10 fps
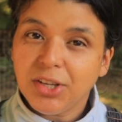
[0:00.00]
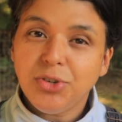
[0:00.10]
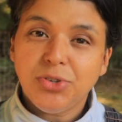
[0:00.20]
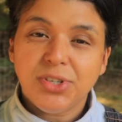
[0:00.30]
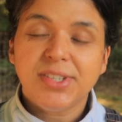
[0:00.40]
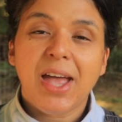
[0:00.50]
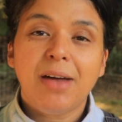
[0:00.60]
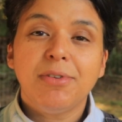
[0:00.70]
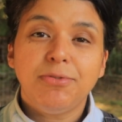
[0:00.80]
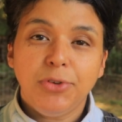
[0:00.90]
and you just
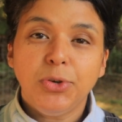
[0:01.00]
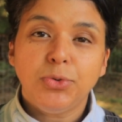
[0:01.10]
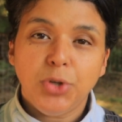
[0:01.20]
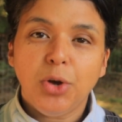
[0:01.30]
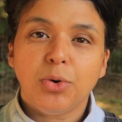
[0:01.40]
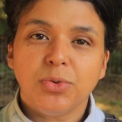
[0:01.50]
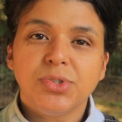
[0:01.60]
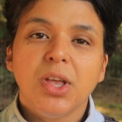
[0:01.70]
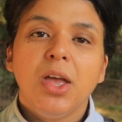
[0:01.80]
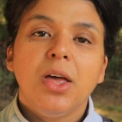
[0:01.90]
have a few
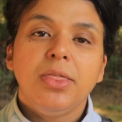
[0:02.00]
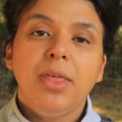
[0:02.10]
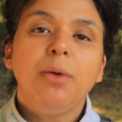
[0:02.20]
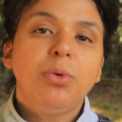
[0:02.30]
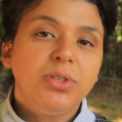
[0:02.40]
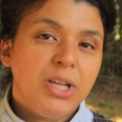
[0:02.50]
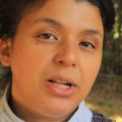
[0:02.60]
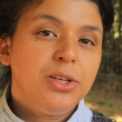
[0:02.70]
does, they will tell